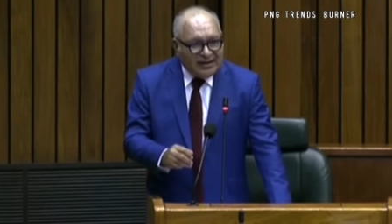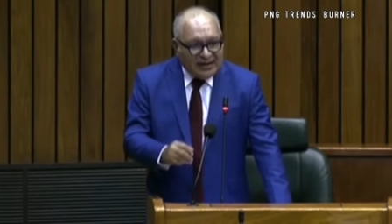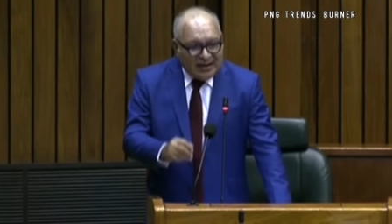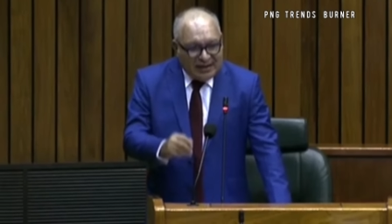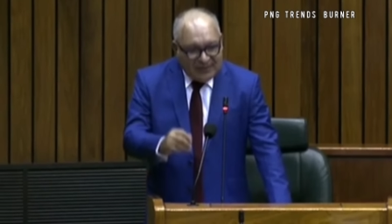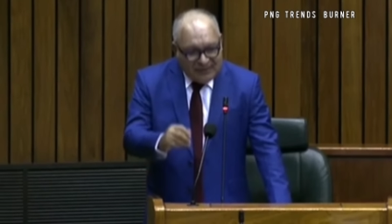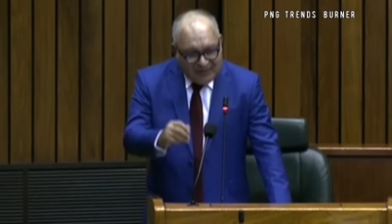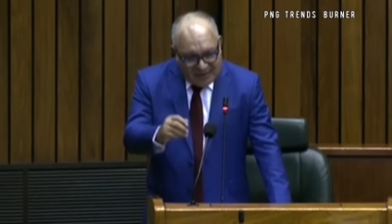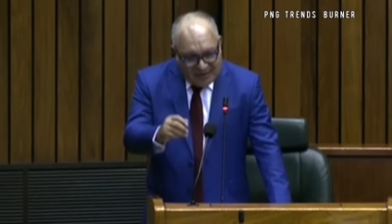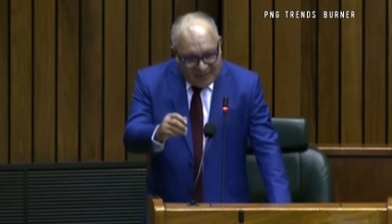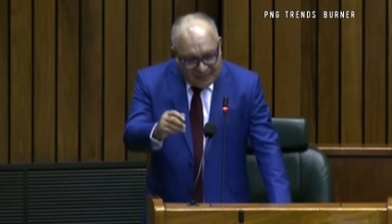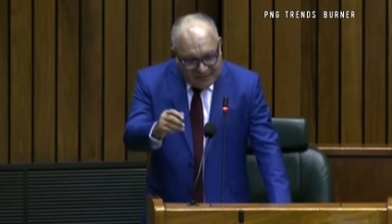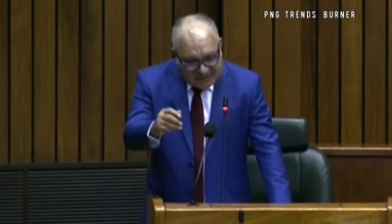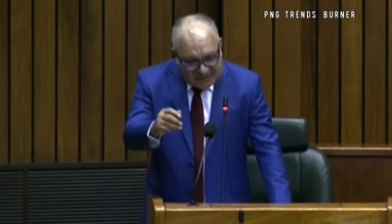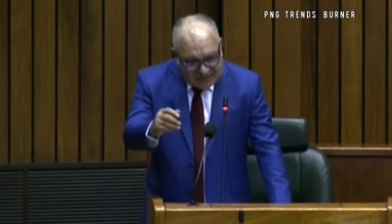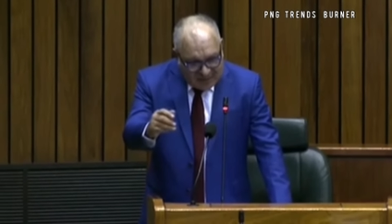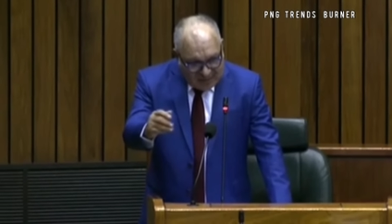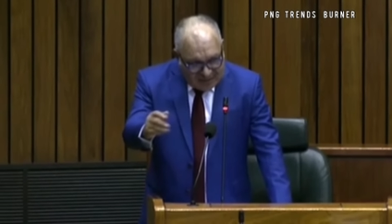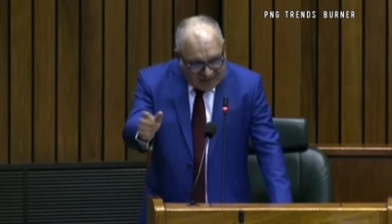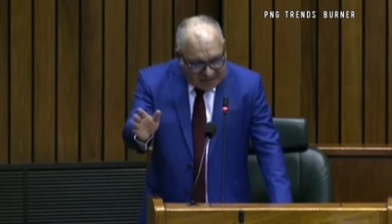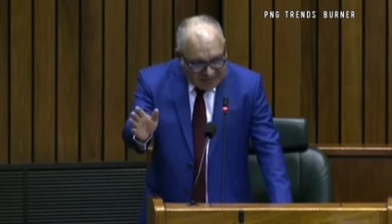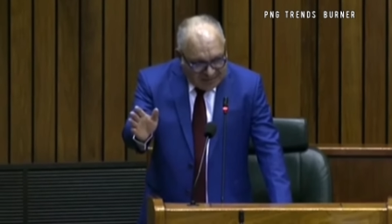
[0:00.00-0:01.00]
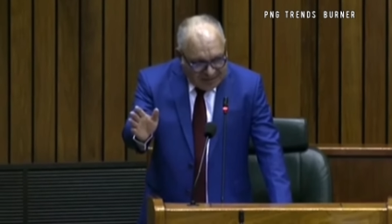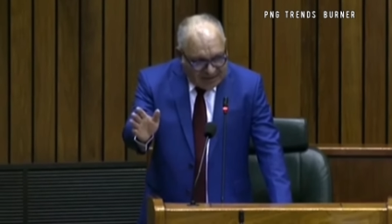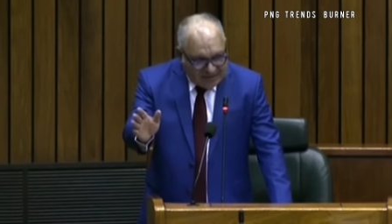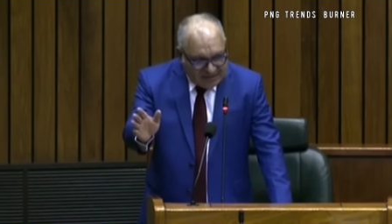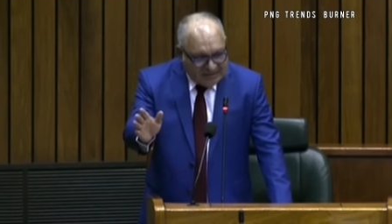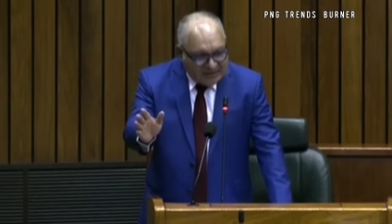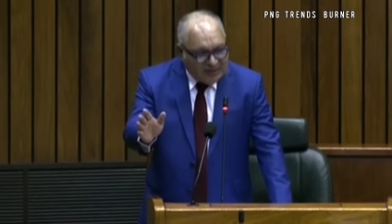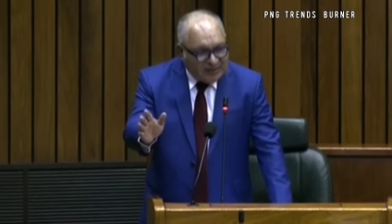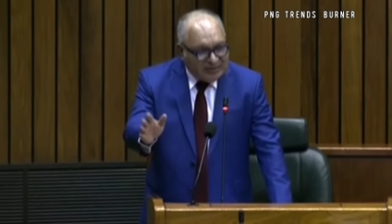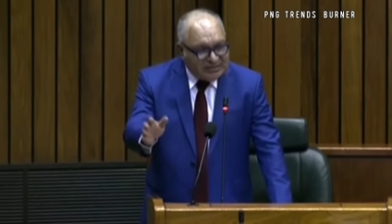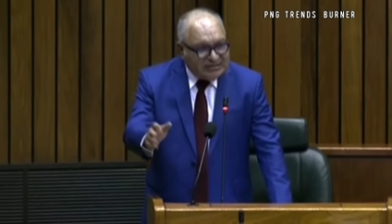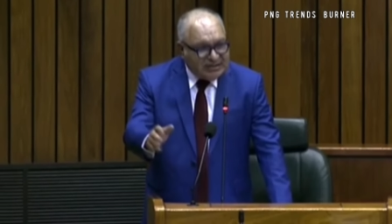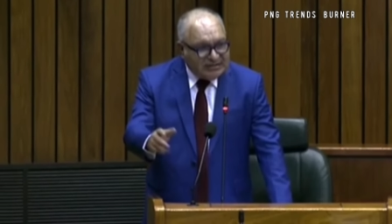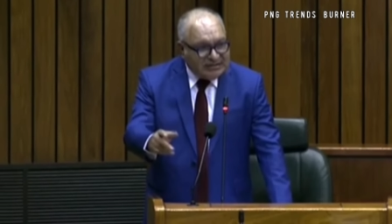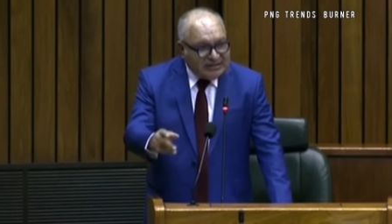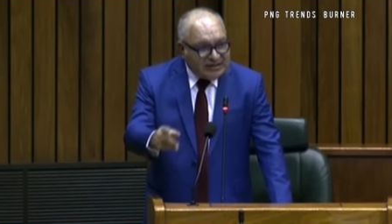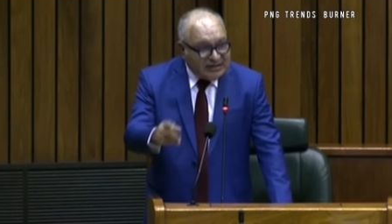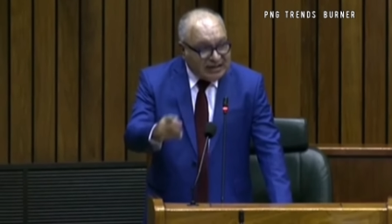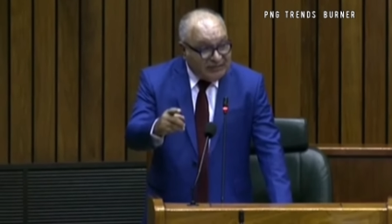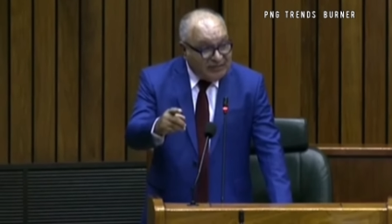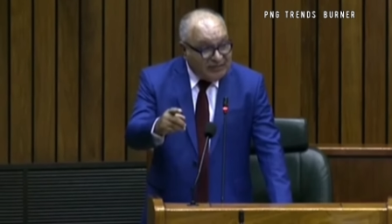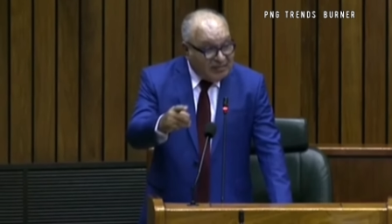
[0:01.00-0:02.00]
Get rid of this Connect PNG nonsense
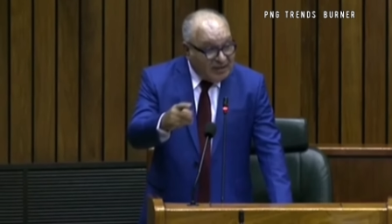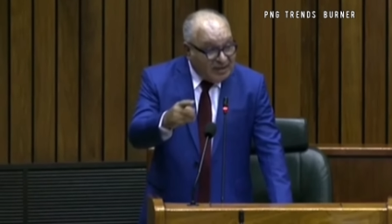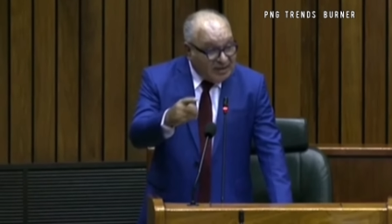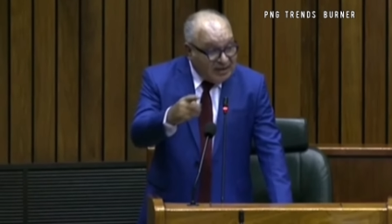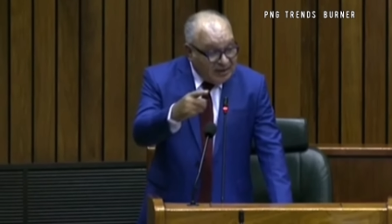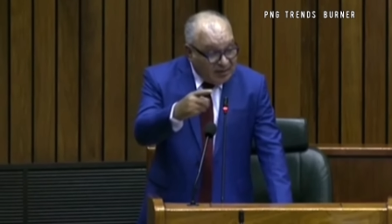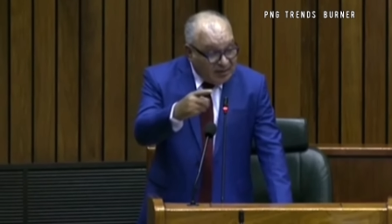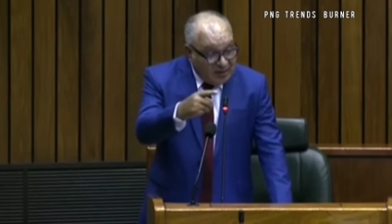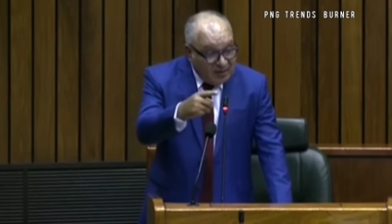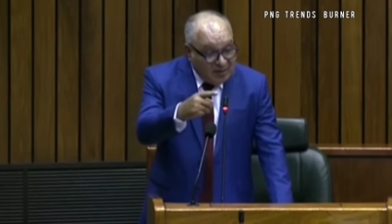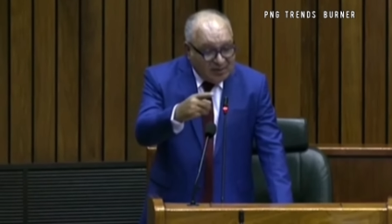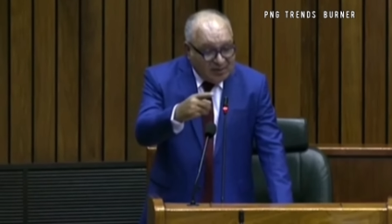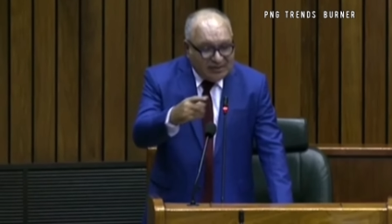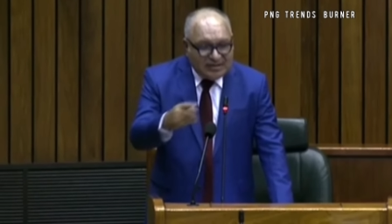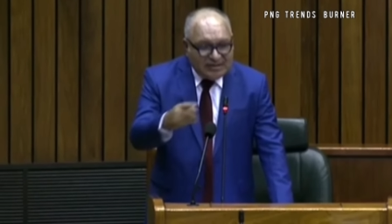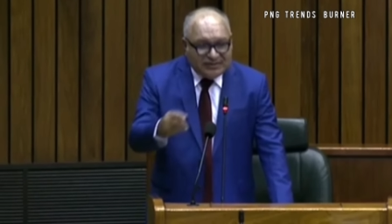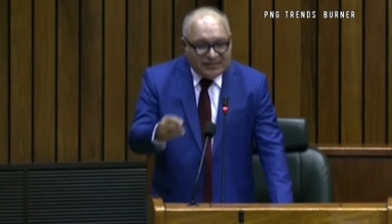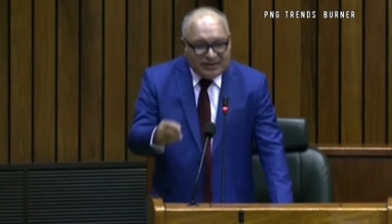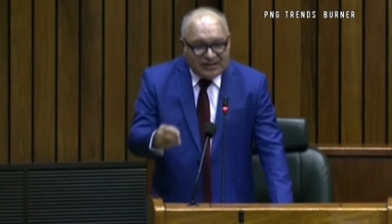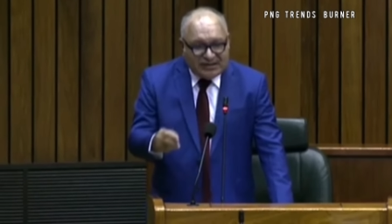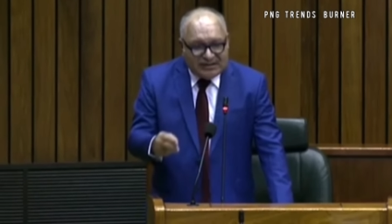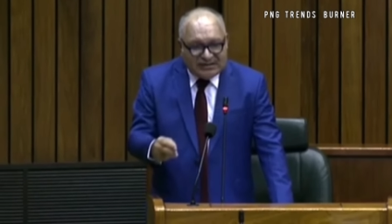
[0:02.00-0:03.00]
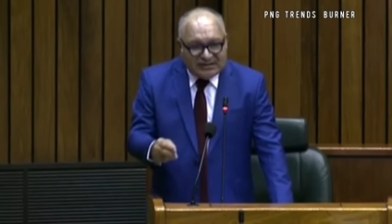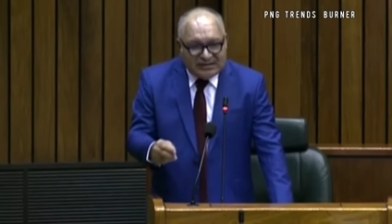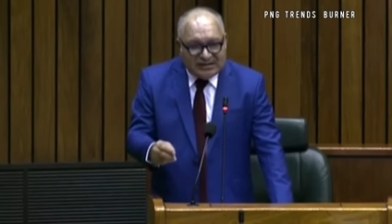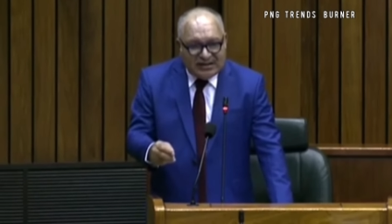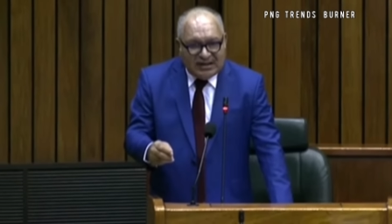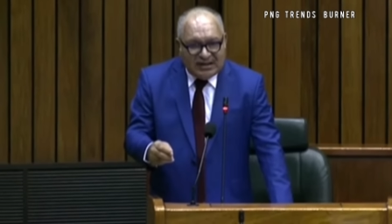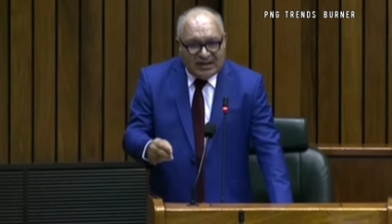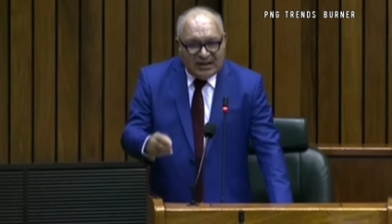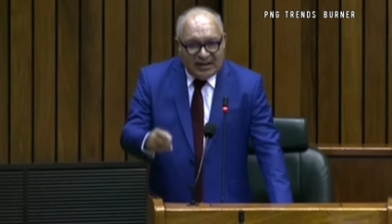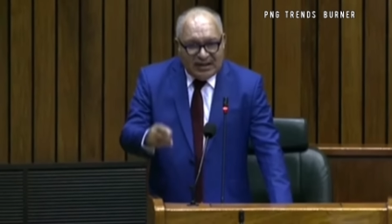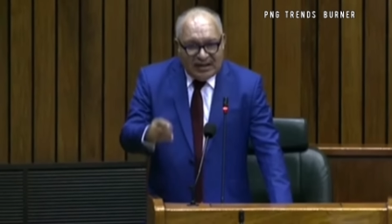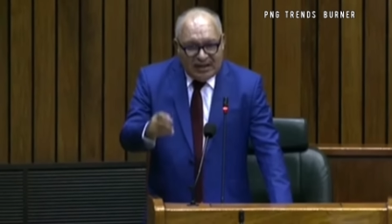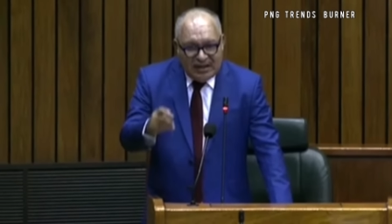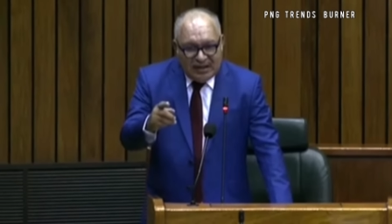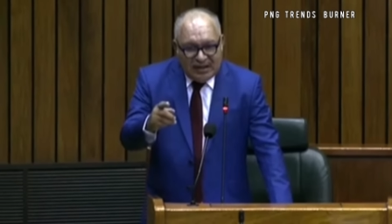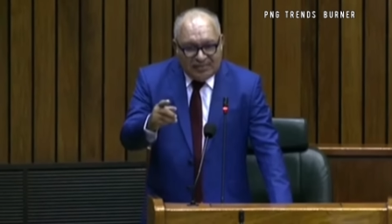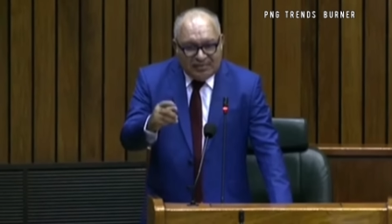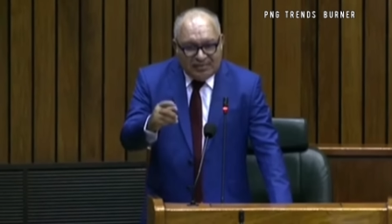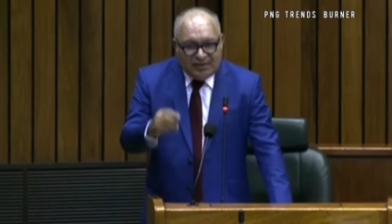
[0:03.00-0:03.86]
and give him money to all districts and